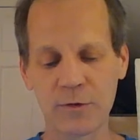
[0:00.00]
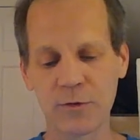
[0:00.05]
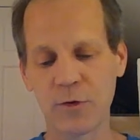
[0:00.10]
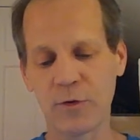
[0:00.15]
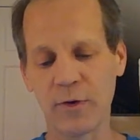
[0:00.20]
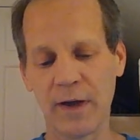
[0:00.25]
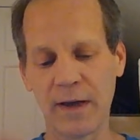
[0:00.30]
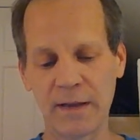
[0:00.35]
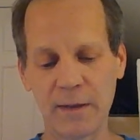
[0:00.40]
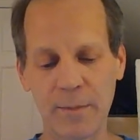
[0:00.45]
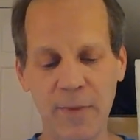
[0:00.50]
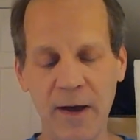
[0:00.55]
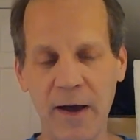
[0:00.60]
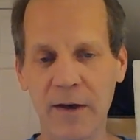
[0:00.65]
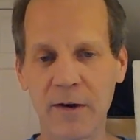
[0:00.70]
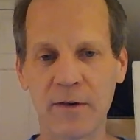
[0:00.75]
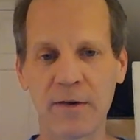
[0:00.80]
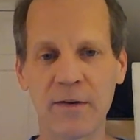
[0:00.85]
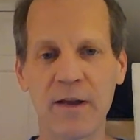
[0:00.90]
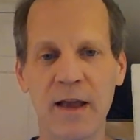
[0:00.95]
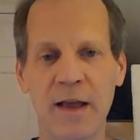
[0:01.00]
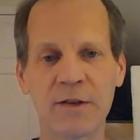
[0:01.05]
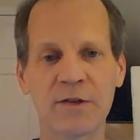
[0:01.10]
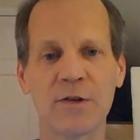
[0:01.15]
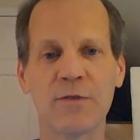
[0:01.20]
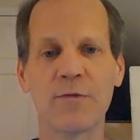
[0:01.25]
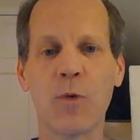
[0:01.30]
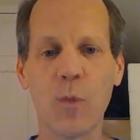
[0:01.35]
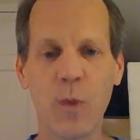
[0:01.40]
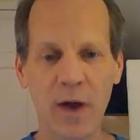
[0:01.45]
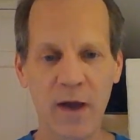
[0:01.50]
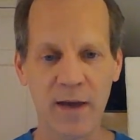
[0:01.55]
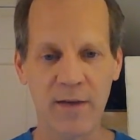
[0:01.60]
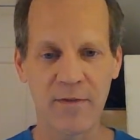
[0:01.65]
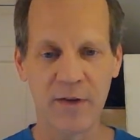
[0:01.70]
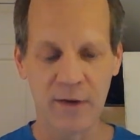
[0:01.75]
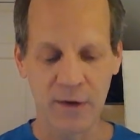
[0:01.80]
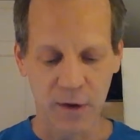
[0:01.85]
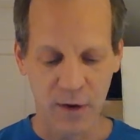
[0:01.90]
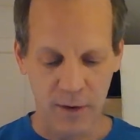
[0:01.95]
create the pattern as if a wave
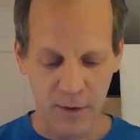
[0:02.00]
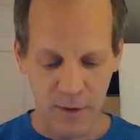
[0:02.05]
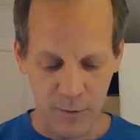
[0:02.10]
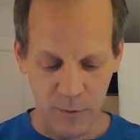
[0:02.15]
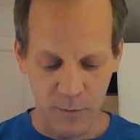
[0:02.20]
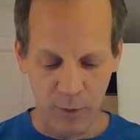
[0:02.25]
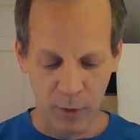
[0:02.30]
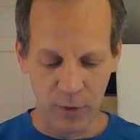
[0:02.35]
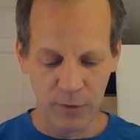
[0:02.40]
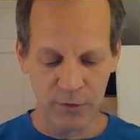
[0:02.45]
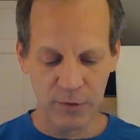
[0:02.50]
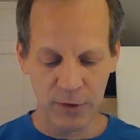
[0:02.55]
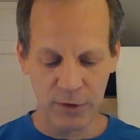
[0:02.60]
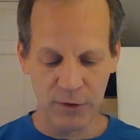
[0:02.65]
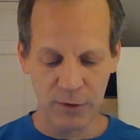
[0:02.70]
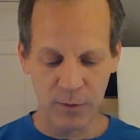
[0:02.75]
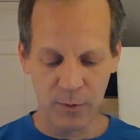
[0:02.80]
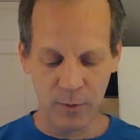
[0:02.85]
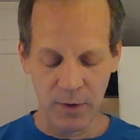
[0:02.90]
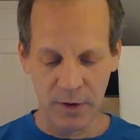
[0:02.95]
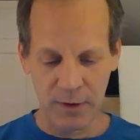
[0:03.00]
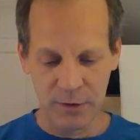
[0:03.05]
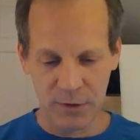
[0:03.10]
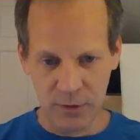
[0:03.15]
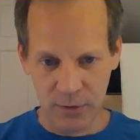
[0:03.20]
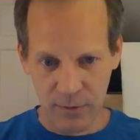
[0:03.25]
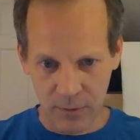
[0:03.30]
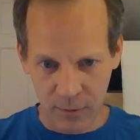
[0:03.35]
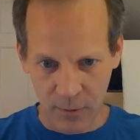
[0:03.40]
had gone through both slits at once,